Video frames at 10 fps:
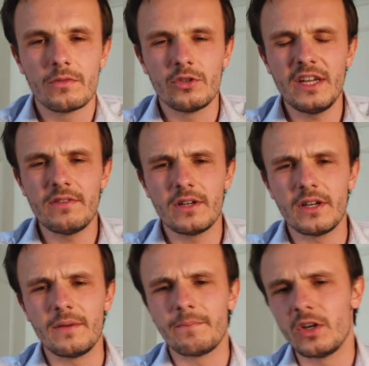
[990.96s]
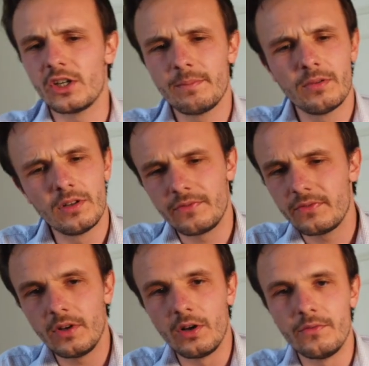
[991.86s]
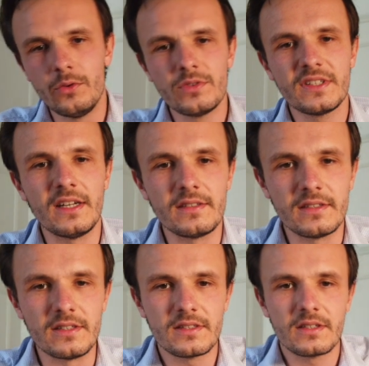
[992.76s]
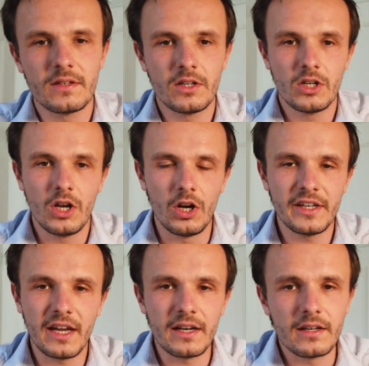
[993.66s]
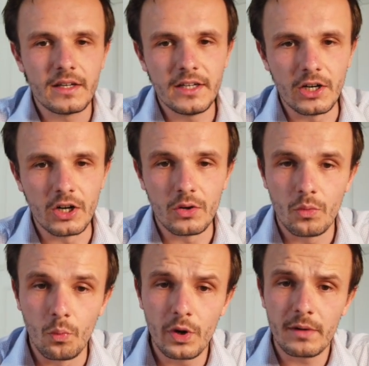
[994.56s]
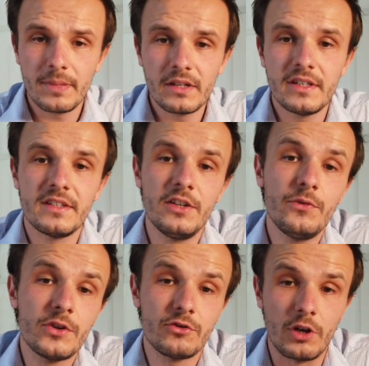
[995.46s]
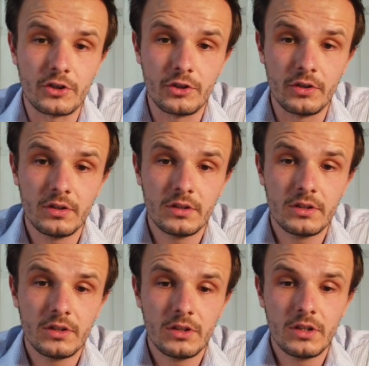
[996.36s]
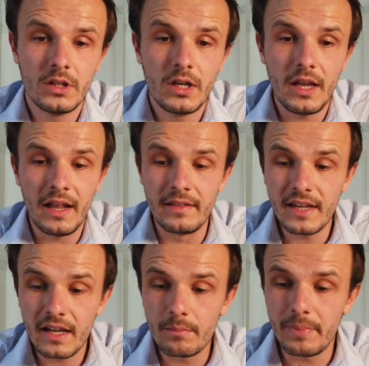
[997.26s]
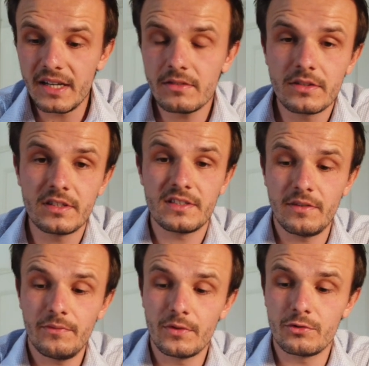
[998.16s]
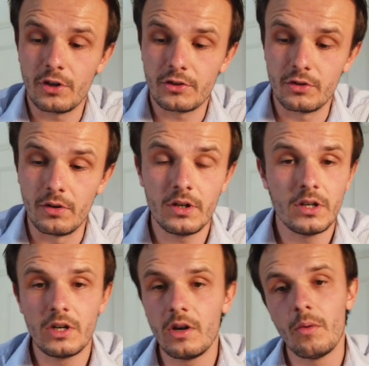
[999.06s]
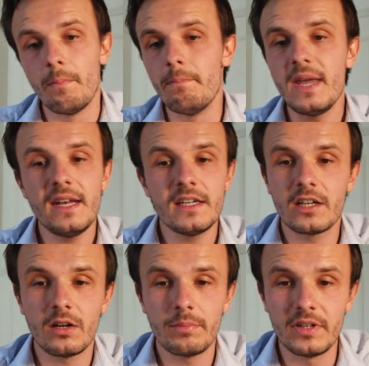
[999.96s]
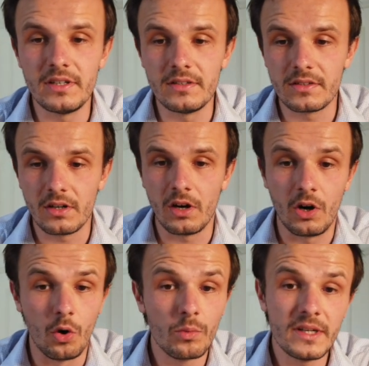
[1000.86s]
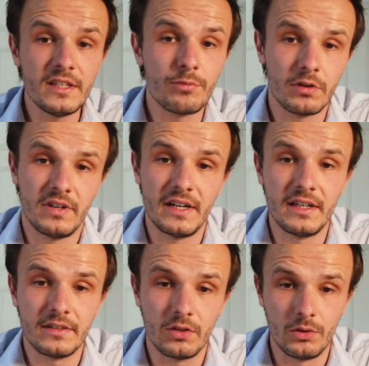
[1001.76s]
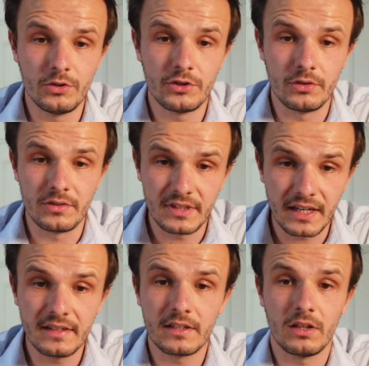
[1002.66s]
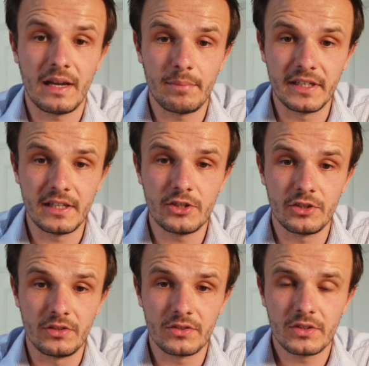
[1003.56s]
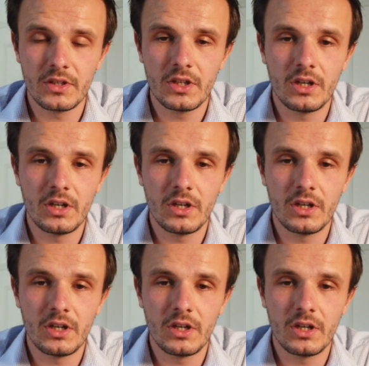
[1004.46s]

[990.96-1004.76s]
To give a couple of use cases, again, here, we're building the infrastructure, and then based on this infrastructure, many companies are already providing technical applications